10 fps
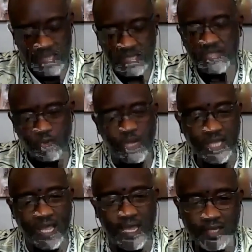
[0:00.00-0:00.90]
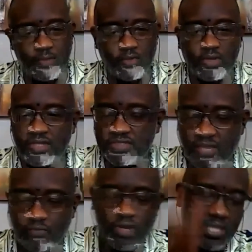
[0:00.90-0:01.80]
in these redline
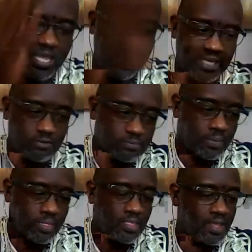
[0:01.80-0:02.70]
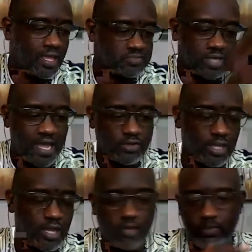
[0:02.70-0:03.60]
communities, and redlining has
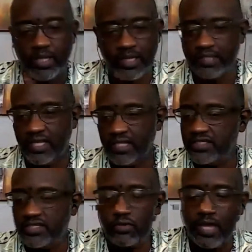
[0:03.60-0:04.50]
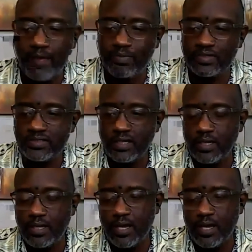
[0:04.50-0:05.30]
been outlawed, but it still happens.